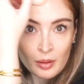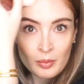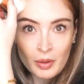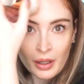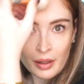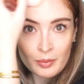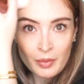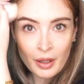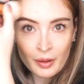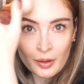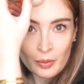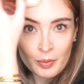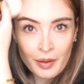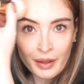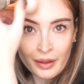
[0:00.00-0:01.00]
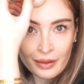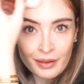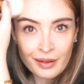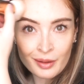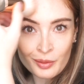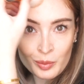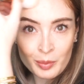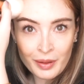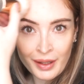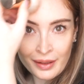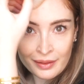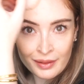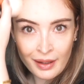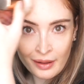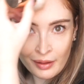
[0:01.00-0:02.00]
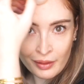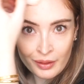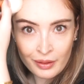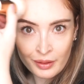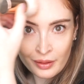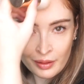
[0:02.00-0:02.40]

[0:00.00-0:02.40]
but I'm hoping that it will blend out.